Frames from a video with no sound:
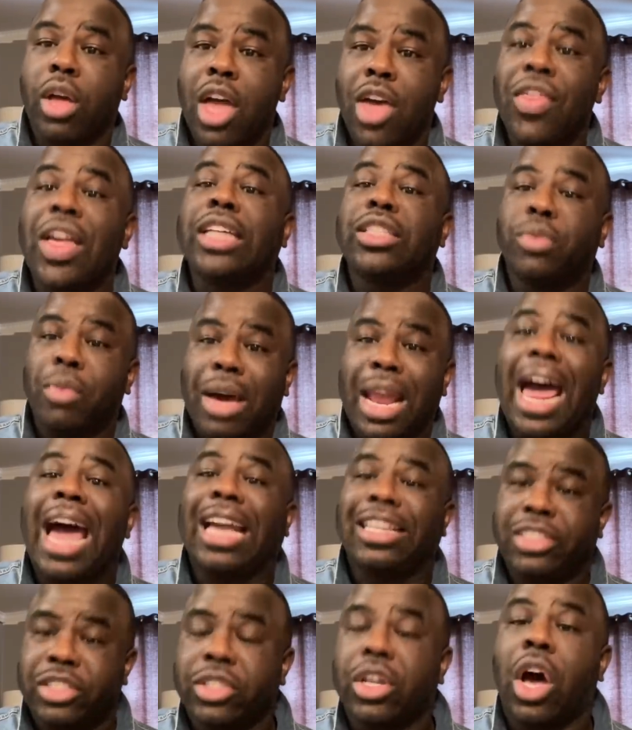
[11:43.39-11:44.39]
That's what
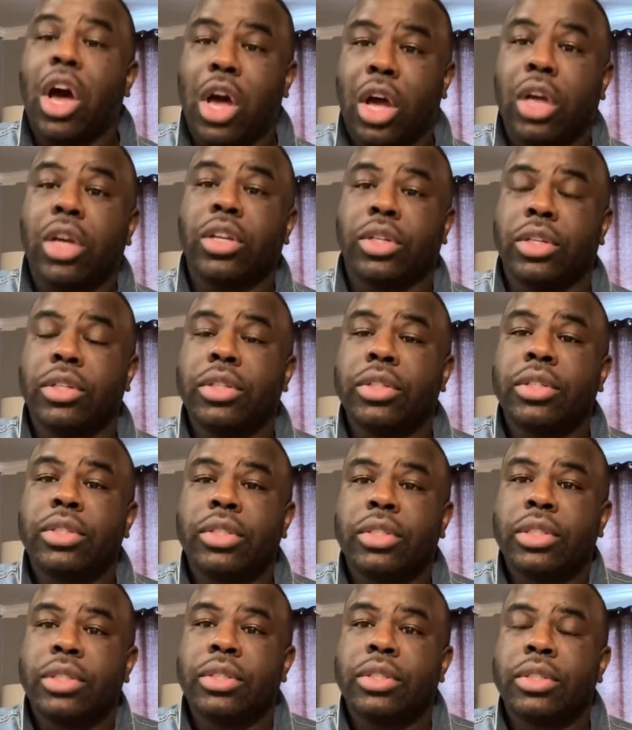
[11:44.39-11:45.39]
I saw.
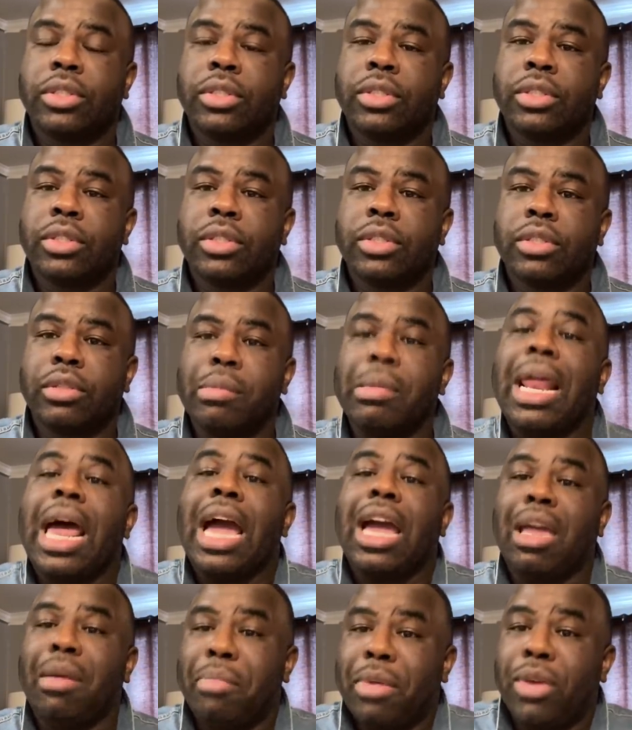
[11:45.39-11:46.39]
But I
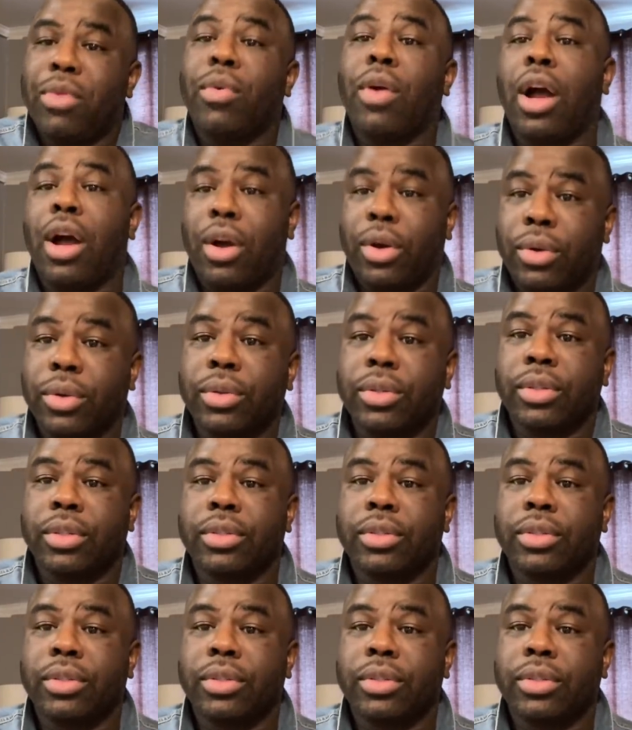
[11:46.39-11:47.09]
could be wrong.